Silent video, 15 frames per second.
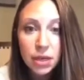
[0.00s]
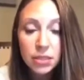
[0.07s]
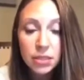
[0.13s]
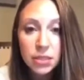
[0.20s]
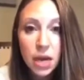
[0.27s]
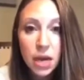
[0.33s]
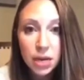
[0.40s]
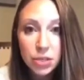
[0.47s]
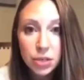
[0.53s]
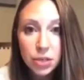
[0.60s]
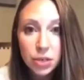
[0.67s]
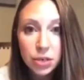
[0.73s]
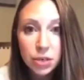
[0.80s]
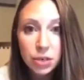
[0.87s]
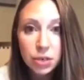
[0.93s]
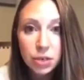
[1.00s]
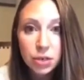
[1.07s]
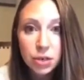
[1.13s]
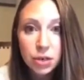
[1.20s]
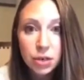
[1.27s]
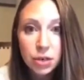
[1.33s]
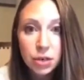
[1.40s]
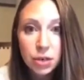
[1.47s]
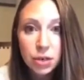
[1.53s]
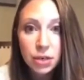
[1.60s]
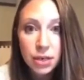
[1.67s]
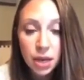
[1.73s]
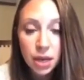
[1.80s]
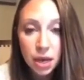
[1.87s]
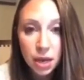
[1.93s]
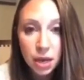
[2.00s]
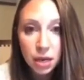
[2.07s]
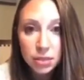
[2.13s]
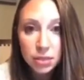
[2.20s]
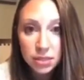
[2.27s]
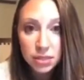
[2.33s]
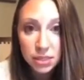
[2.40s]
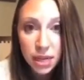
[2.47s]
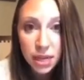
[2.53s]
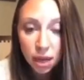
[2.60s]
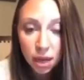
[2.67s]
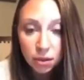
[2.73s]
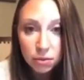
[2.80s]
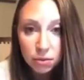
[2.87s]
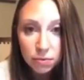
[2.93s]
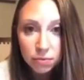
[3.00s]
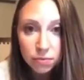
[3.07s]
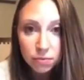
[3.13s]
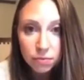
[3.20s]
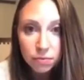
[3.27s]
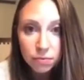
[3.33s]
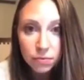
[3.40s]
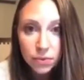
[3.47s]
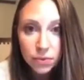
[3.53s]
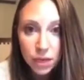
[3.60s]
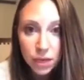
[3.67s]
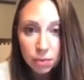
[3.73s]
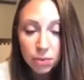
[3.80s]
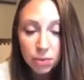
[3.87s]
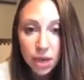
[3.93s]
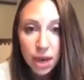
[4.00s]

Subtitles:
Dr. Siddell, Cameron Kyle